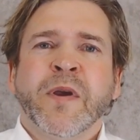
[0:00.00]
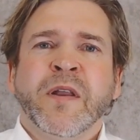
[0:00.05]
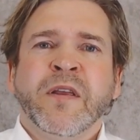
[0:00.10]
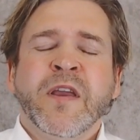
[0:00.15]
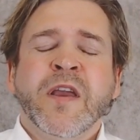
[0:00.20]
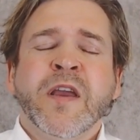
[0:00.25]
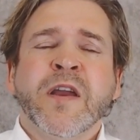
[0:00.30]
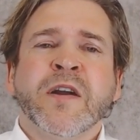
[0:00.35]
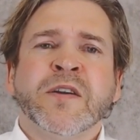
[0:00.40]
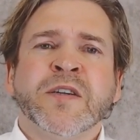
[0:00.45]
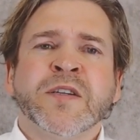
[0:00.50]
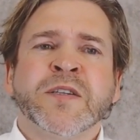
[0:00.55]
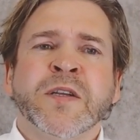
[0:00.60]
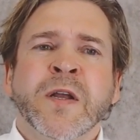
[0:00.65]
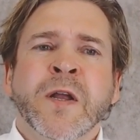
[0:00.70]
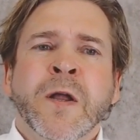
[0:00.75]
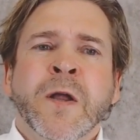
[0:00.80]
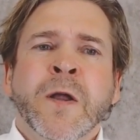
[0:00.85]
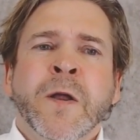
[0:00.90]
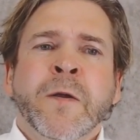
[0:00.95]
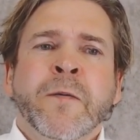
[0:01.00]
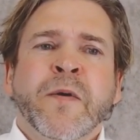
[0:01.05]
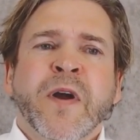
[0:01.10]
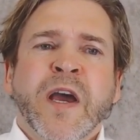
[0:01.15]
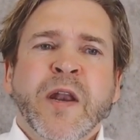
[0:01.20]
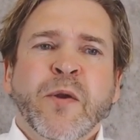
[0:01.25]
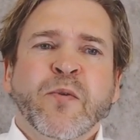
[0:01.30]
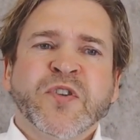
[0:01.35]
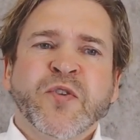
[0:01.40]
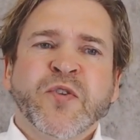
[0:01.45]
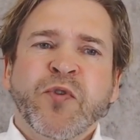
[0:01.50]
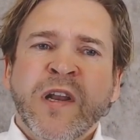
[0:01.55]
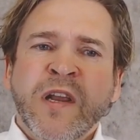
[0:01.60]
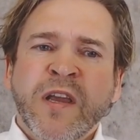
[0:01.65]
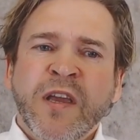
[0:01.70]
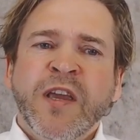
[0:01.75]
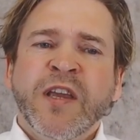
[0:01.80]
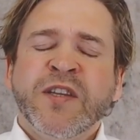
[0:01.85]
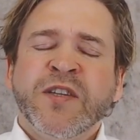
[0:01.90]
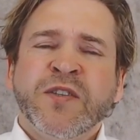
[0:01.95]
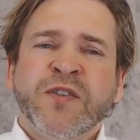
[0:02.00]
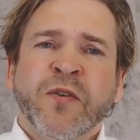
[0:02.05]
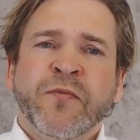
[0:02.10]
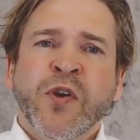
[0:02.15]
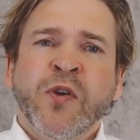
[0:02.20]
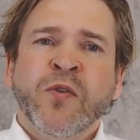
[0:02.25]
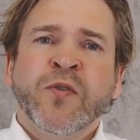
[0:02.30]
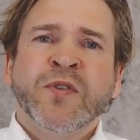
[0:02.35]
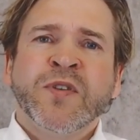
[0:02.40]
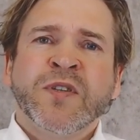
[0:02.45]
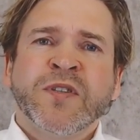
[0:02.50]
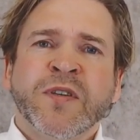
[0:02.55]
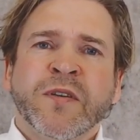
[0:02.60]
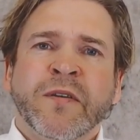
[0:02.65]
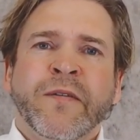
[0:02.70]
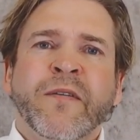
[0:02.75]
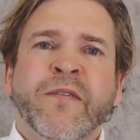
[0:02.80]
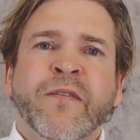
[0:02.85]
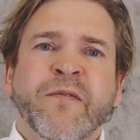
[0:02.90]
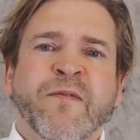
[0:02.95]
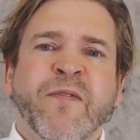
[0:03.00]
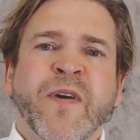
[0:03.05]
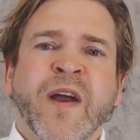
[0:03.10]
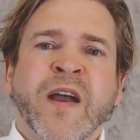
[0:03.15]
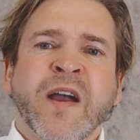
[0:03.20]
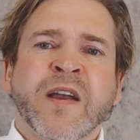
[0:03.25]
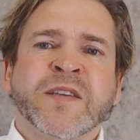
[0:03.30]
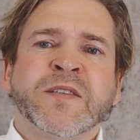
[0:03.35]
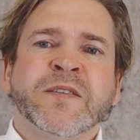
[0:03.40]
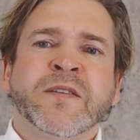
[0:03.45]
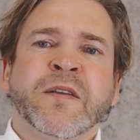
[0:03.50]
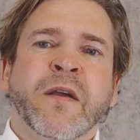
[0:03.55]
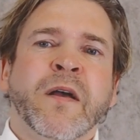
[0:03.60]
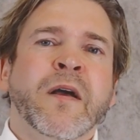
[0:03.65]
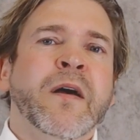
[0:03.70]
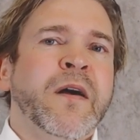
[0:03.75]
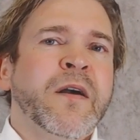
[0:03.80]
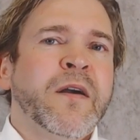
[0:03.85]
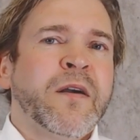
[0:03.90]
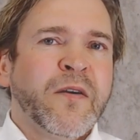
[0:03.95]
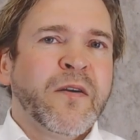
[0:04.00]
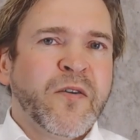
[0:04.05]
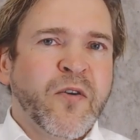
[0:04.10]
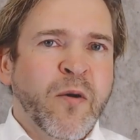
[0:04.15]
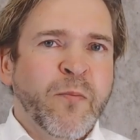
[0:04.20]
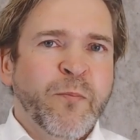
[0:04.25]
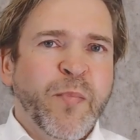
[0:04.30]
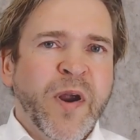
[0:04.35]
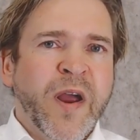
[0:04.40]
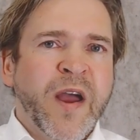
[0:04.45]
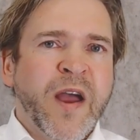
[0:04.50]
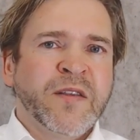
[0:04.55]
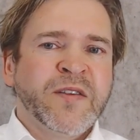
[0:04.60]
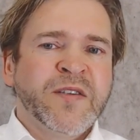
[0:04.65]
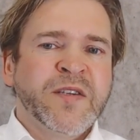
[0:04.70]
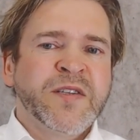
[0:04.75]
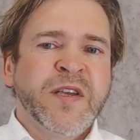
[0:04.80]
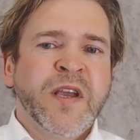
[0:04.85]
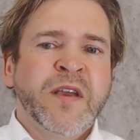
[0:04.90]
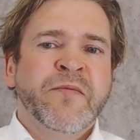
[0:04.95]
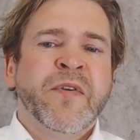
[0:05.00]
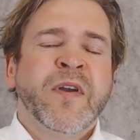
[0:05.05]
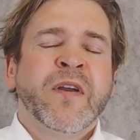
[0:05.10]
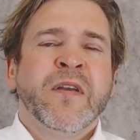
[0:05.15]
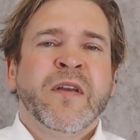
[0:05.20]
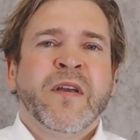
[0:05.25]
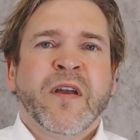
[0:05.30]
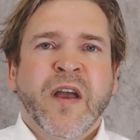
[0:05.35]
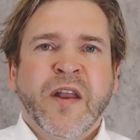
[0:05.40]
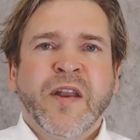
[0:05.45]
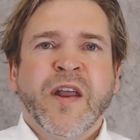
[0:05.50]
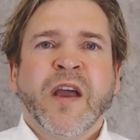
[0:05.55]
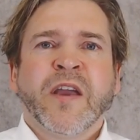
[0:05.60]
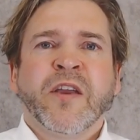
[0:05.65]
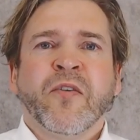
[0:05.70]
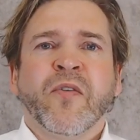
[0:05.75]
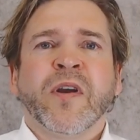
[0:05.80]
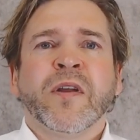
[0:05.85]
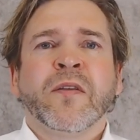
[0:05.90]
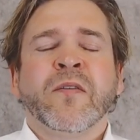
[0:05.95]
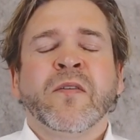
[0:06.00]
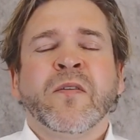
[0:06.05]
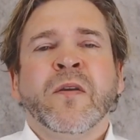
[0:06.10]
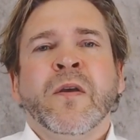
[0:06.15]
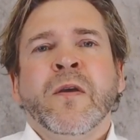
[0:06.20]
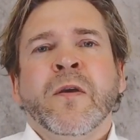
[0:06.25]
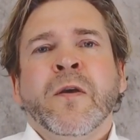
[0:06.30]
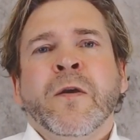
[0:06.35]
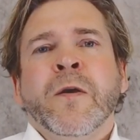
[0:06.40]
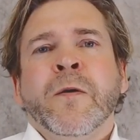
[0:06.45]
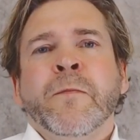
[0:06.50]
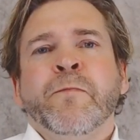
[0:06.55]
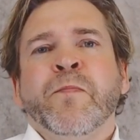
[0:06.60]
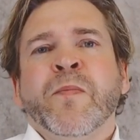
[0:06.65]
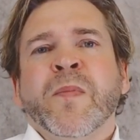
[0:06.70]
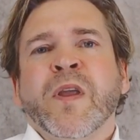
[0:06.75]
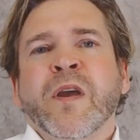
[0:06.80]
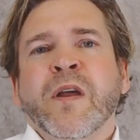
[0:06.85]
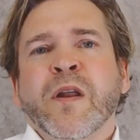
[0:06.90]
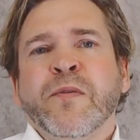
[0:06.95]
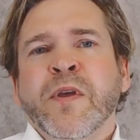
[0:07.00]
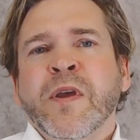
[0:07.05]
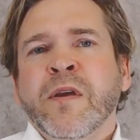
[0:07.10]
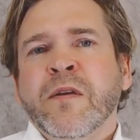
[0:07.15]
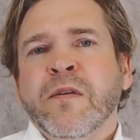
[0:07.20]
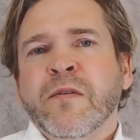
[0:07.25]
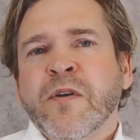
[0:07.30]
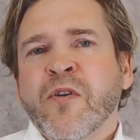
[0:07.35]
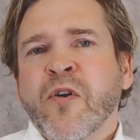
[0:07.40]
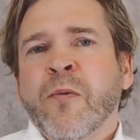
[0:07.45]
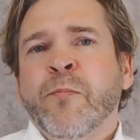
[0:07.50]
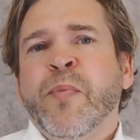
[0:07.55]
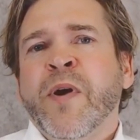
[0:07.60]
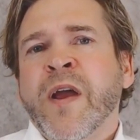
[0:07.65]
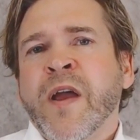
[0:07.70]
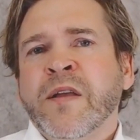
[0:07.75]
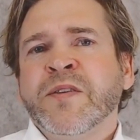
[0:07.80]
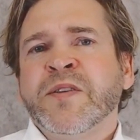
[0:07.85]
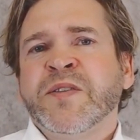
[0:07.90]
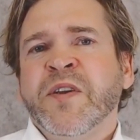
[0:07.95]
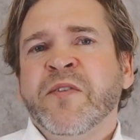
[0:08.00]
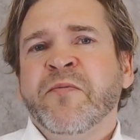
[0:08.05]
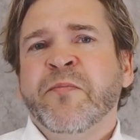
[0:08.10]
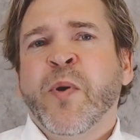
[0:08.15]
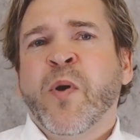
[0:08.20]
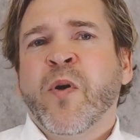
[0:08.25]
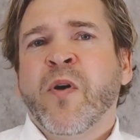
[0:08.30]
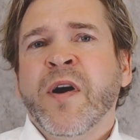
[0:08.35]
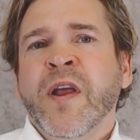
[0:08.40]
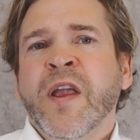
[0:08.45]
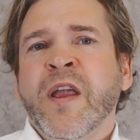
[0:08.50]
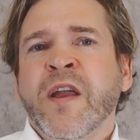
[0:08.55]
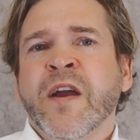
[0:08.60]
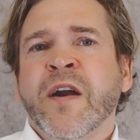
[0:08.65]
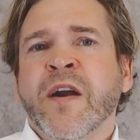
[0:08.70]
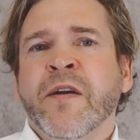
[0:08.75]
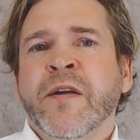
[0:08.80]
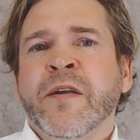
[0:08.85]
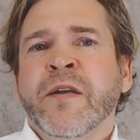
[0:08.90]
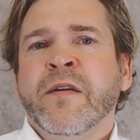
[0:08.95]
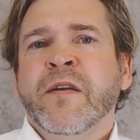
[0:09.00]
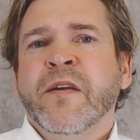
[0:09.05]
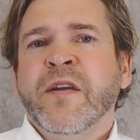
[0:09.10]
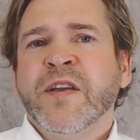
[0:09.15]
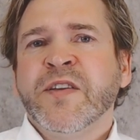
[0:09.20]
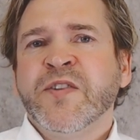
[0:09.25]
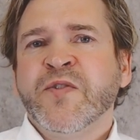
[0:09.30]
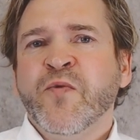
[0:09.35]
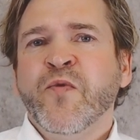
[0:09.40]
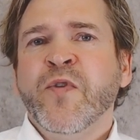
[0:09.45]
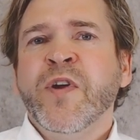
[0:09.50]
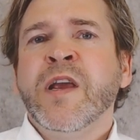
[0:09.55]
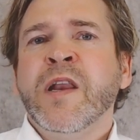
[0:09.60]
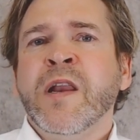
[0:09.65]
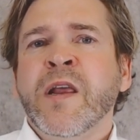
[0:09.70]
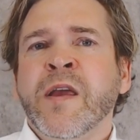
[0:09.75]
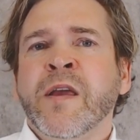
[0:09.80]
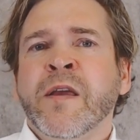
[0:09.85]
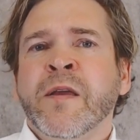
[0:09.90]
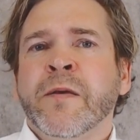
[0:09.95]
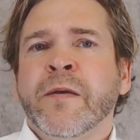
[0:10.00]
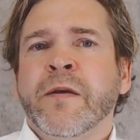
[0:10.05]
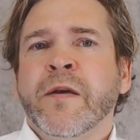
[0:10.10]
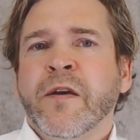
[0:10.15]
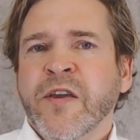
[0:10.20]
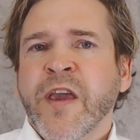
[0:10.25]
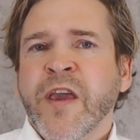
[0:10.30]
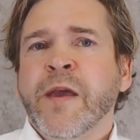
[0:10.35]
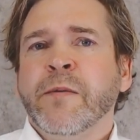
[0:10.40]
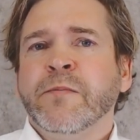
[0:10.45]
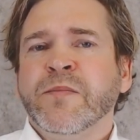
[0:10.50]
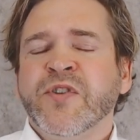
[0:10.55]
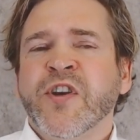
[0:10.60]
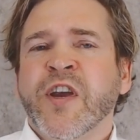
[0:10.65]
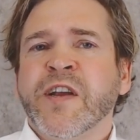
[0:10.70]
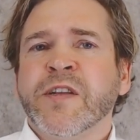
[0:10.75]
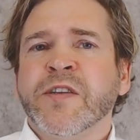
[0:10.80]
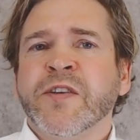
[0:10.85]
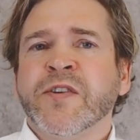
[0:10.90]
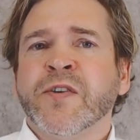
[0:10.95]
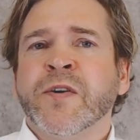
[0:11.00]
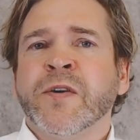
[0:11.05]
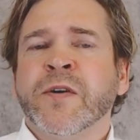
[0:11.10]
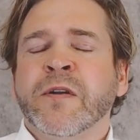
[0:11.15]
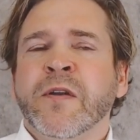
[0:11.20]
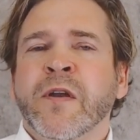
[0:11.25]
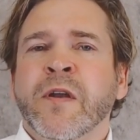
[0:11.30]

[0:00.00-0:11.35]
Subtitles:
years, and it was really ease of use, fast, comprehensive, and accurate. And I think the comprehensive part here is really a game changer.